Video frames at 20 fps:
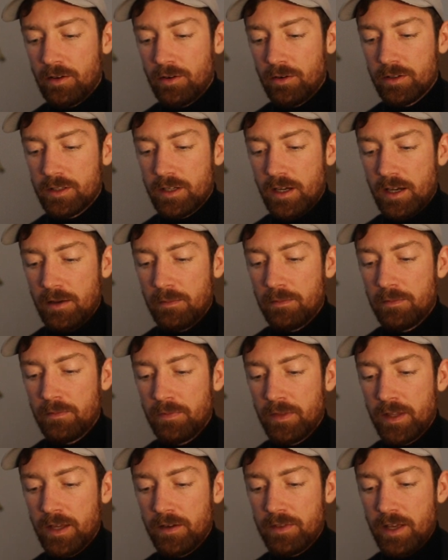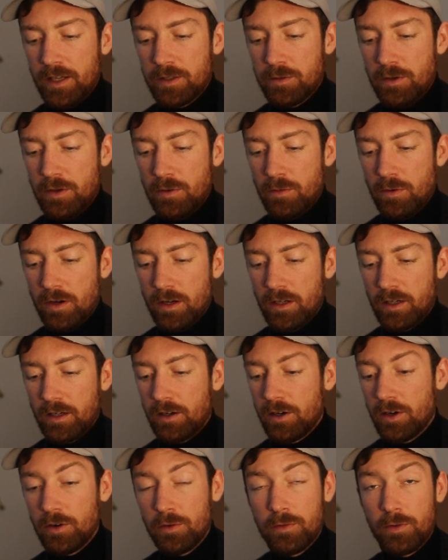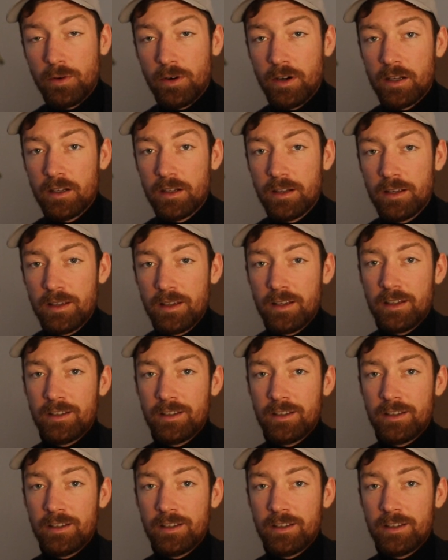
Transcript: the whole time. If that's what you want, go for it.